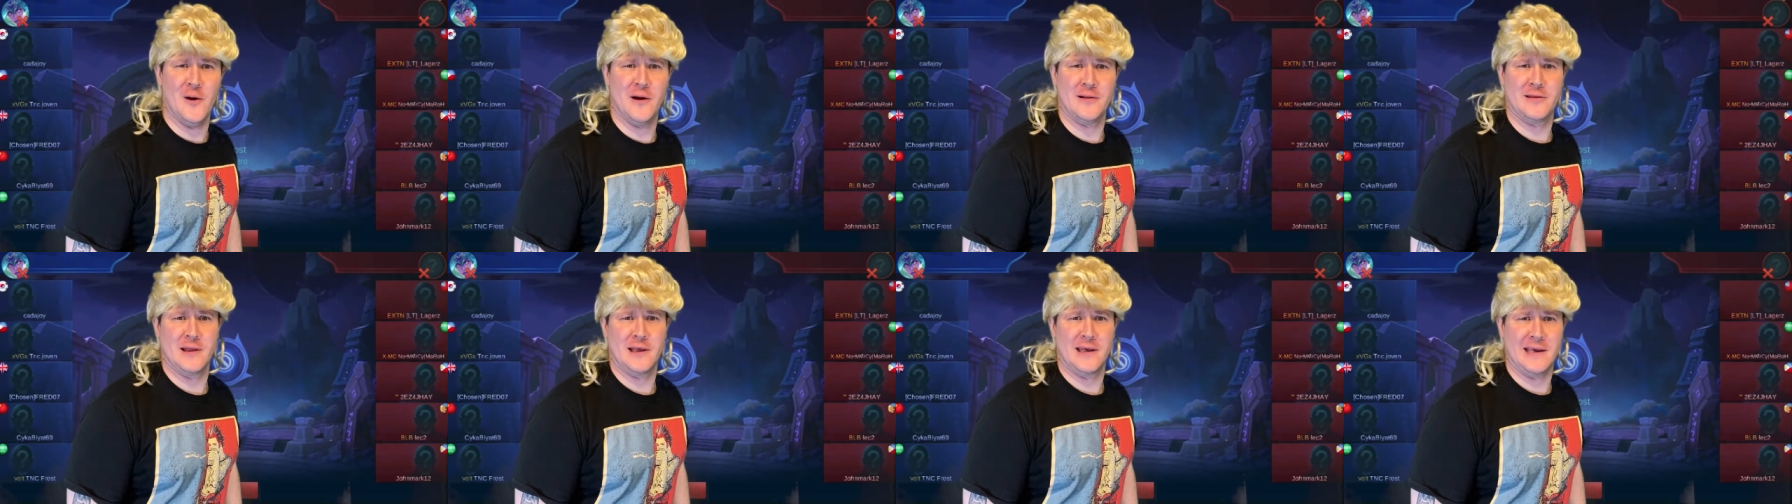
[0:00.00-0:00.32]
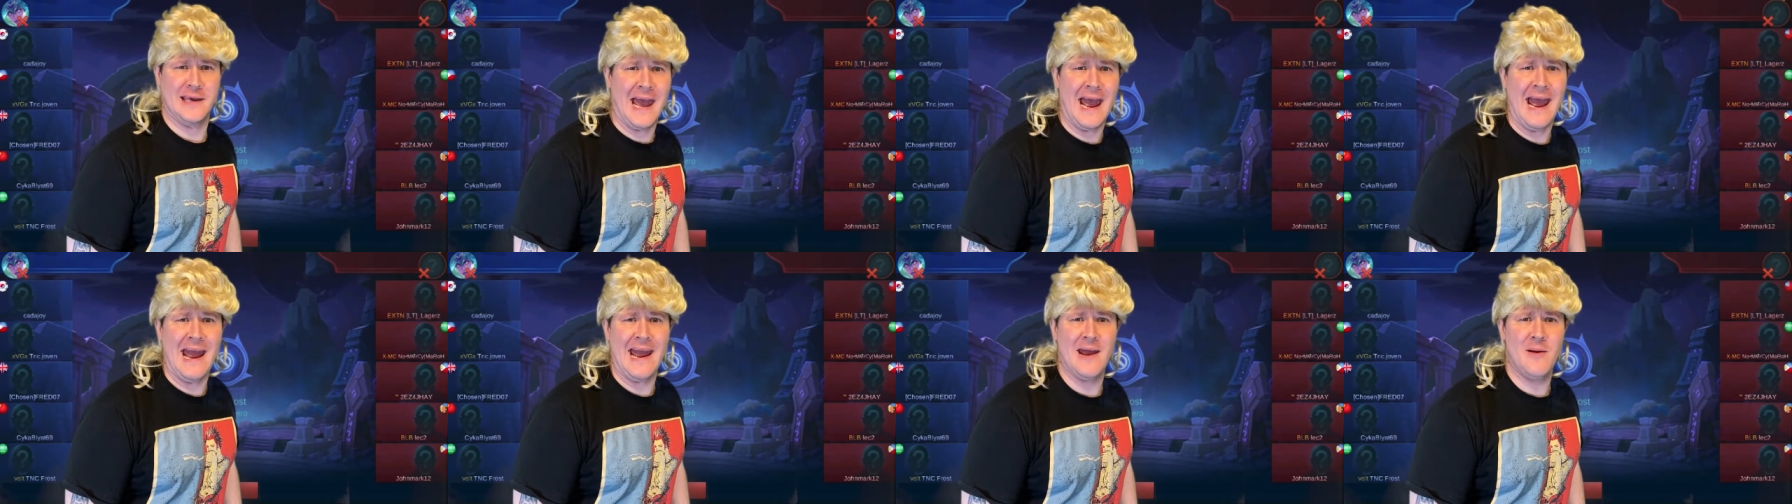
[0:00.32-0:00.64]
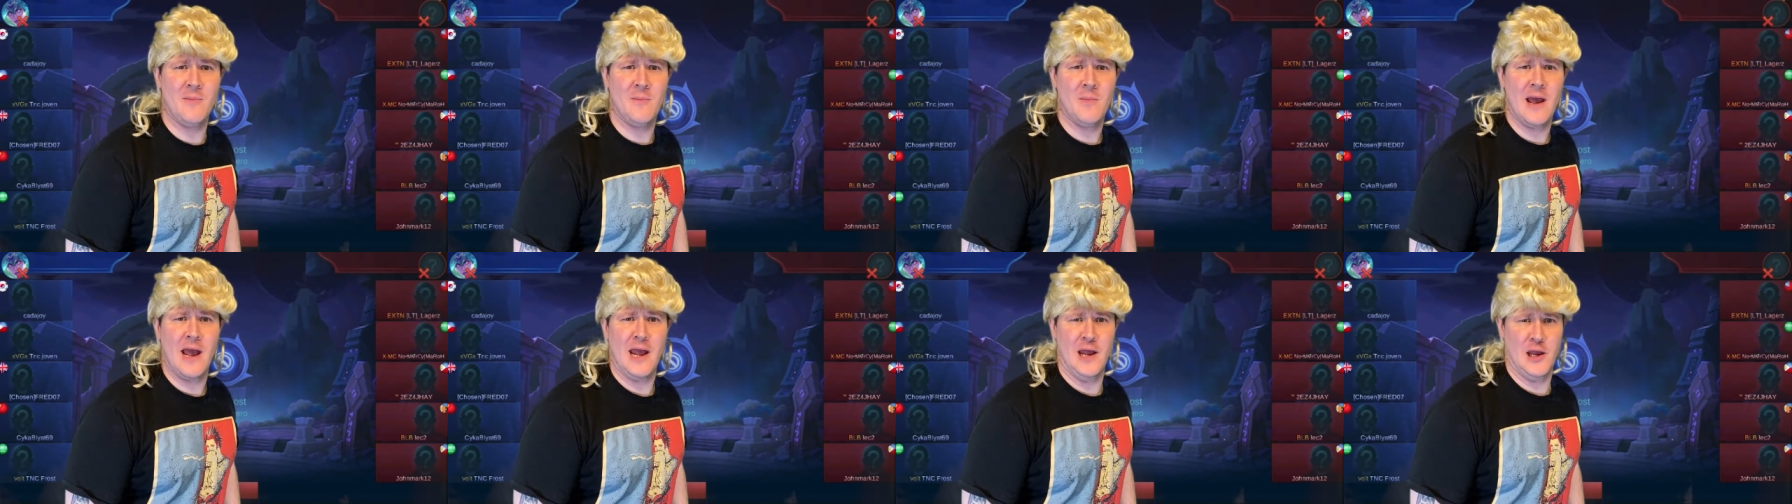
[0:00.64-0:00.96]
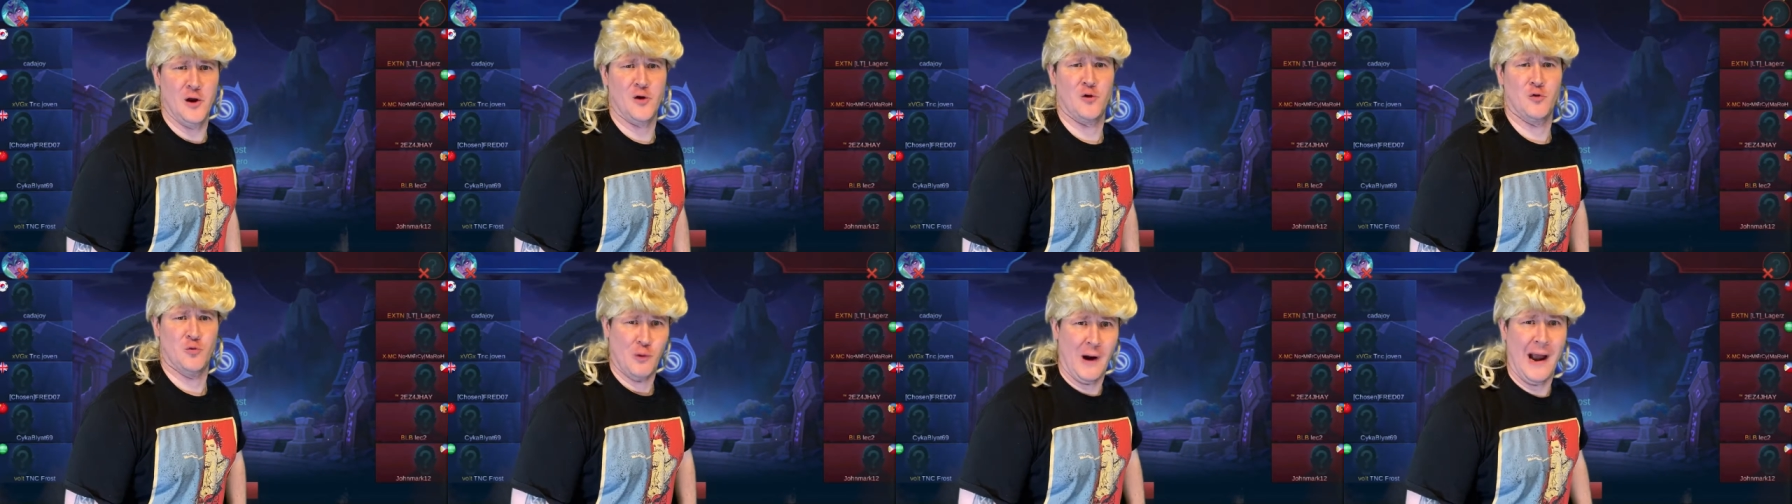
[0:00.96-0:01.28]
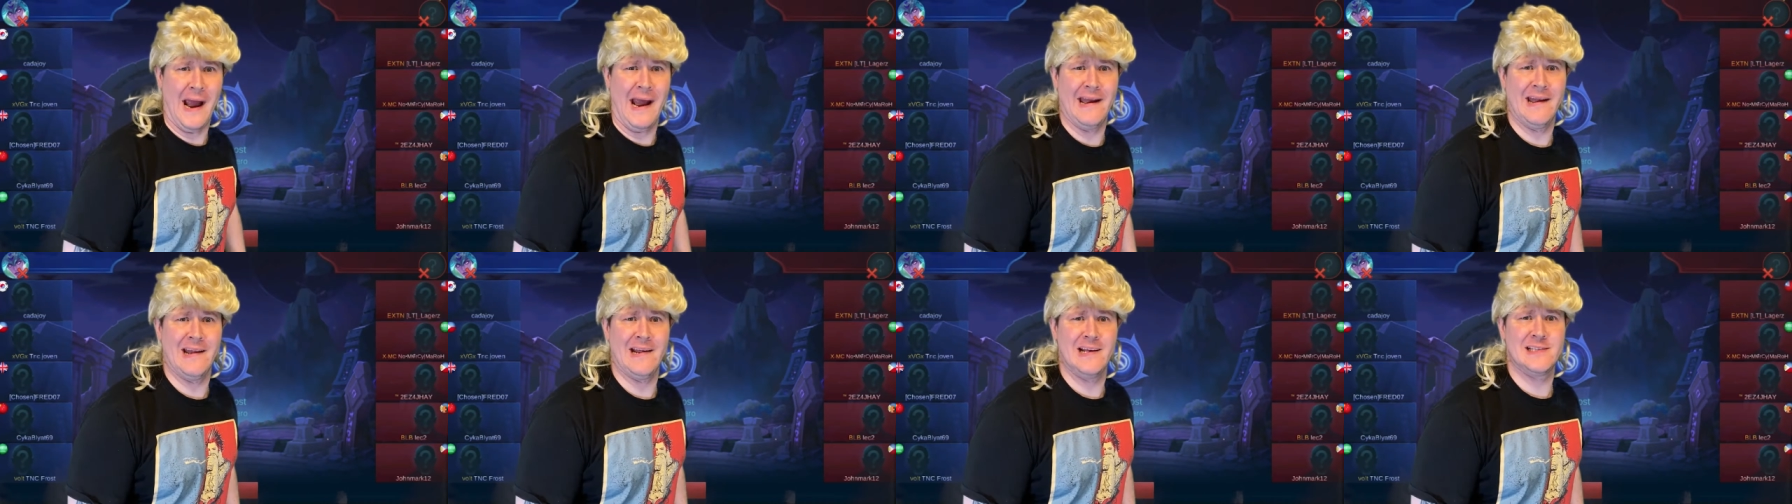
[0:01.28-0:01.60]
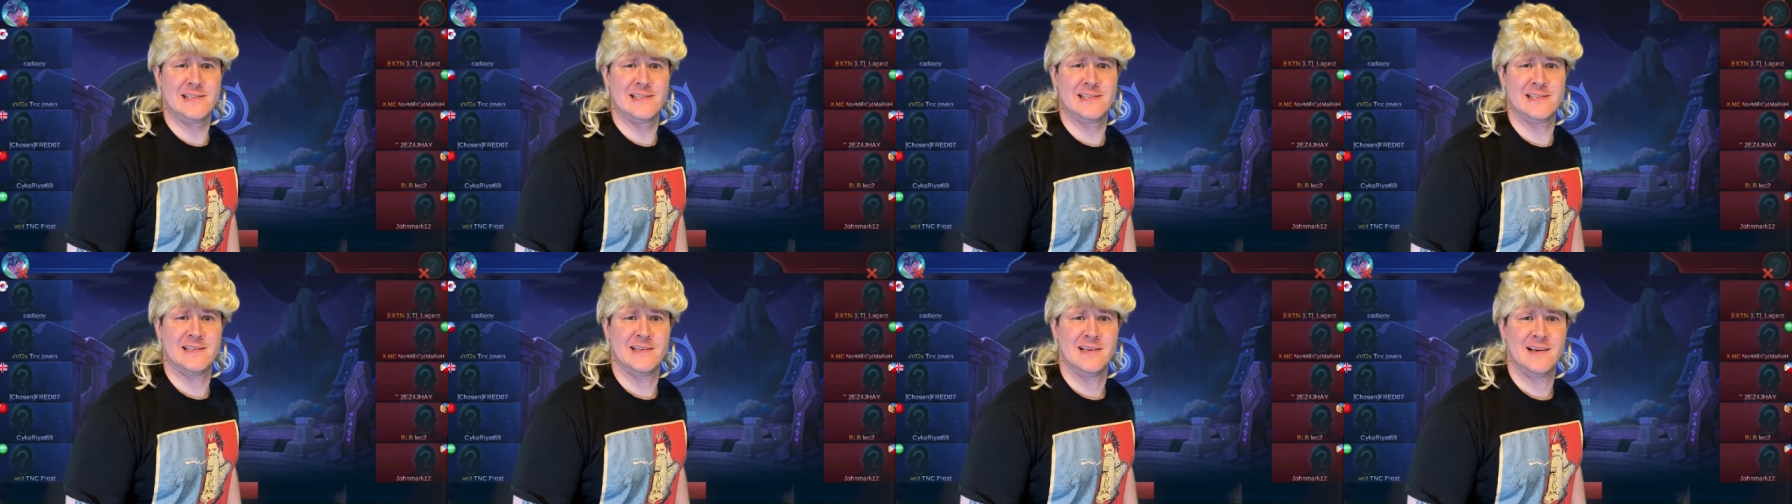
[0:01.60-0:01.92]
at the game, at
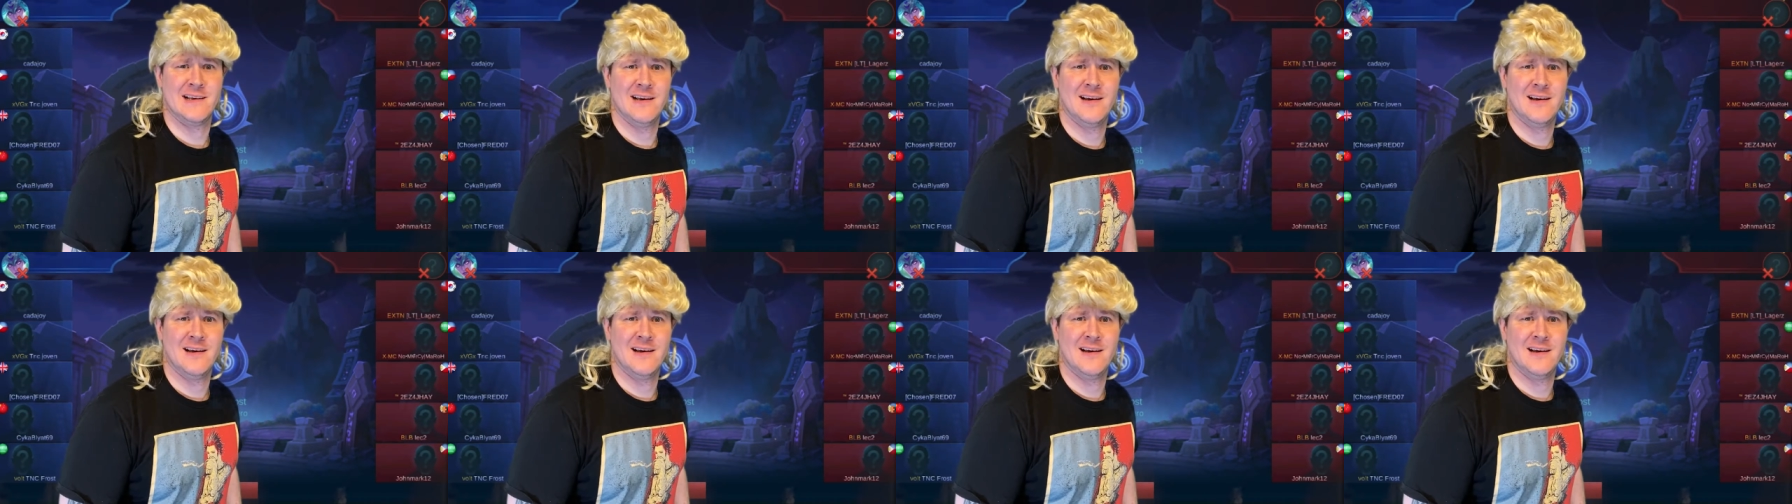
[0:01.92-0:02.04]
Uranus.